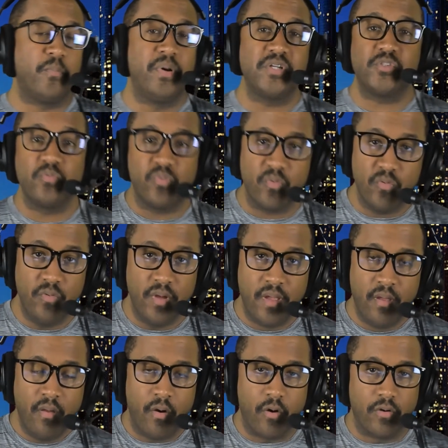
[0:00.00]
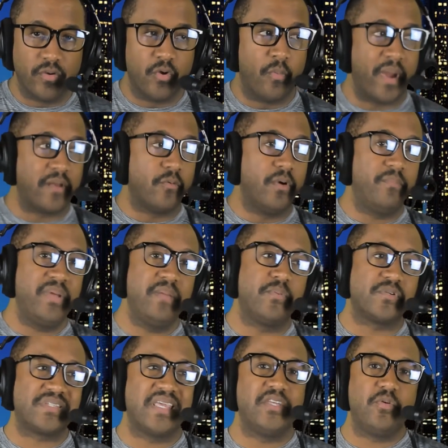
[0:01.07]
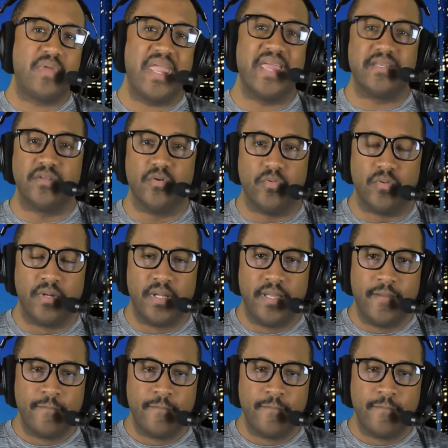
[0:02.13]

people put you through, or no matter what people say you can't do.